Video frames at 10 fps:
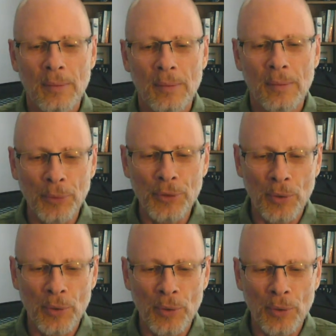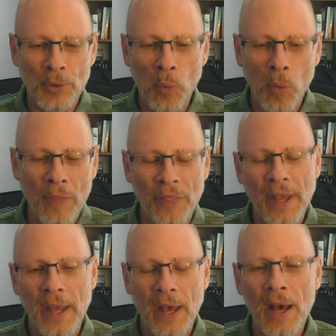People don't know what they
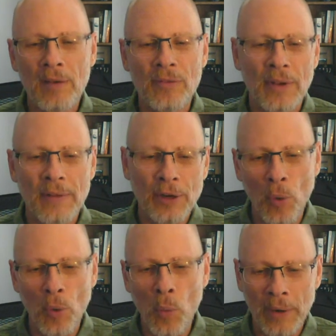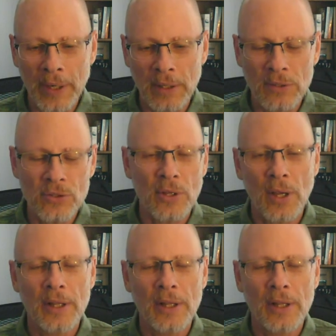have, they don't know where it is,